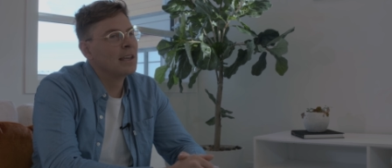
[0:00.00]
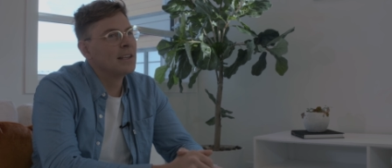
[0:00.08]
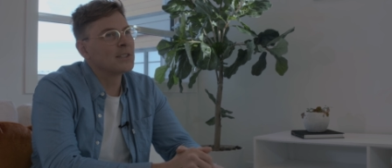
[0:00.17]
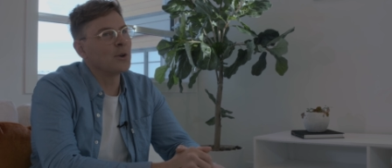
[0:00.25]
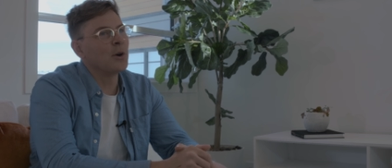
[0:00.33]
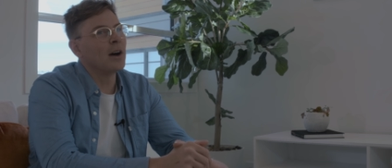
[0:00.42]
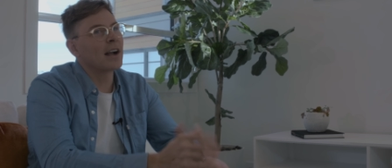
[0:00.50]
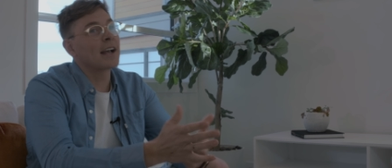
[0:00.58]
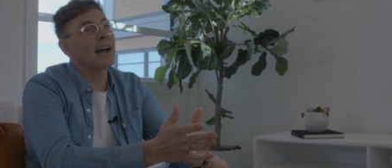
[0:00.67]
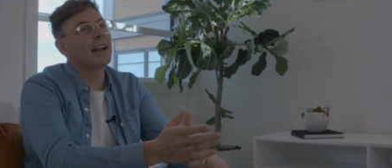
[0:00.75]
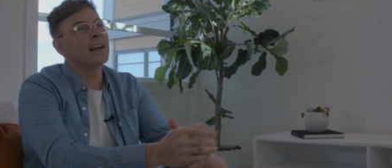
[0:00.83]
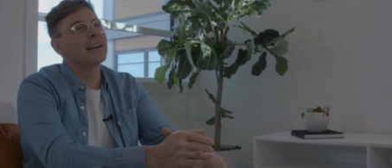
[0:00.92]
So a
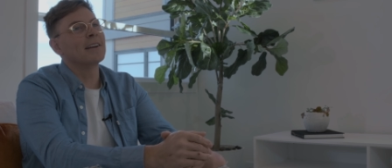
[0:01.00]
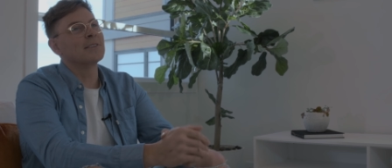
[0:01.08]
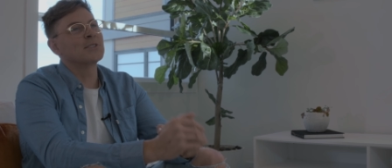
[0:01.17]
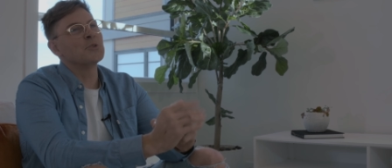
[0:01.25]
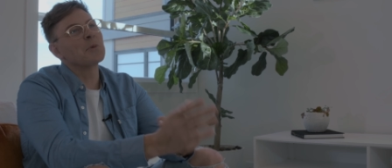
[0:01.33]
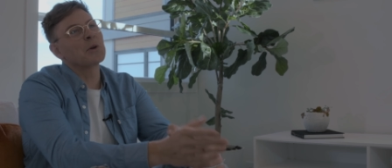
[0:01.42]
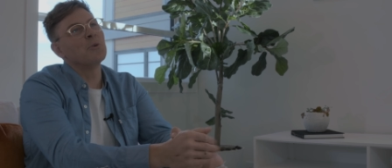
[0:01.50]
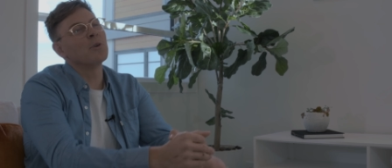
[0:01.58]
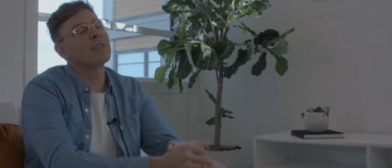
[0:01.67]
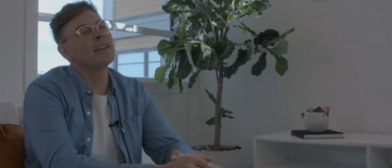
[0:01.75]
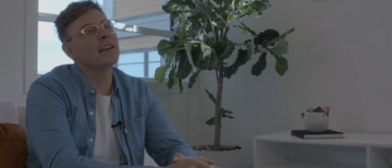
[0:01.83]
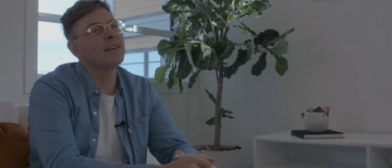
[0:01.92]
kind of a super cool
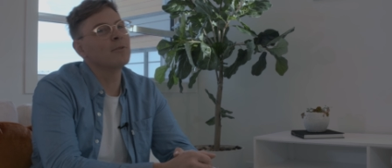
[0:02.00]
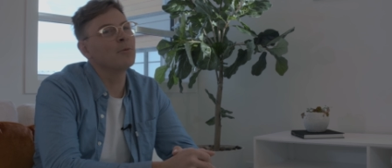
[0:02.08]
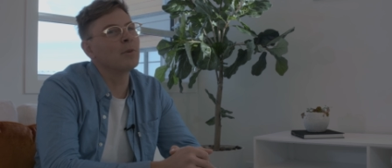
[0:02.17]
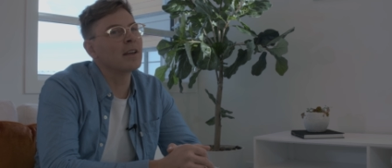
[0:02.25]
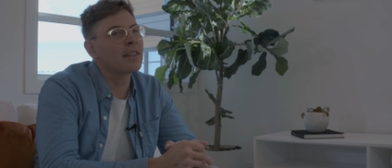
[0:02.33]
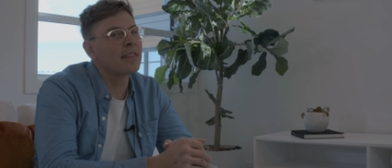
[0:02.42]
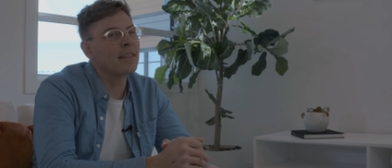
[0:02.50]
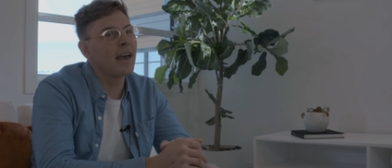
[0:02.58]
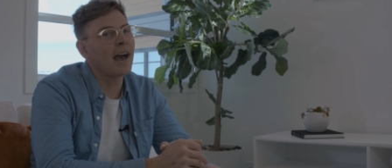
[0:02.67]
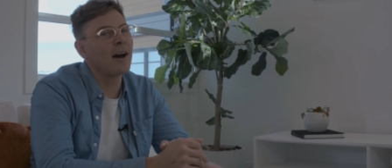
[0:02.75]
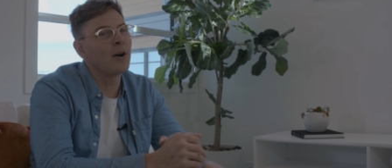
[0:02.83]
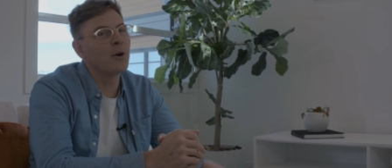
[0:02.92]
thing with
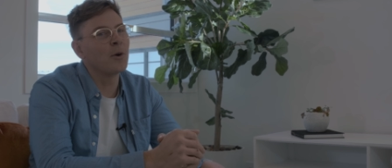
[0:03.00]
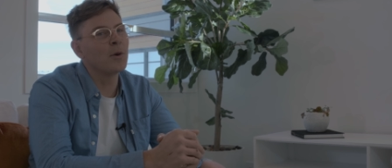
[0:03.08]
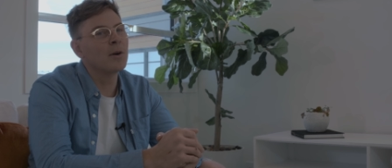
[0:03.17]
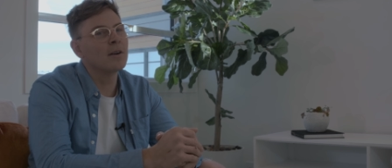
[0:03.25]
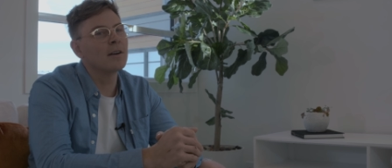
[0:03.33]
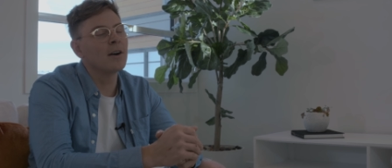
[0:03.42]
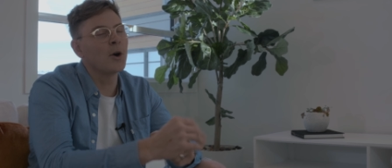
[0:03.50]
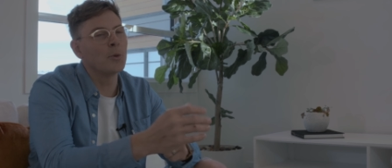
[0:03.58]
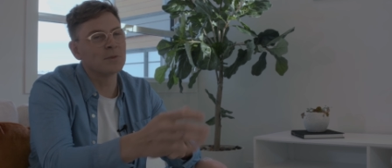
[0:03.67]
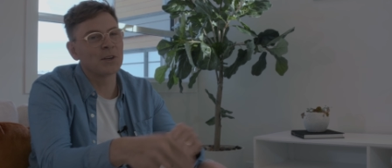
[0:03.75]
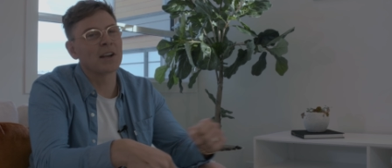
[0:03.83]
how homes are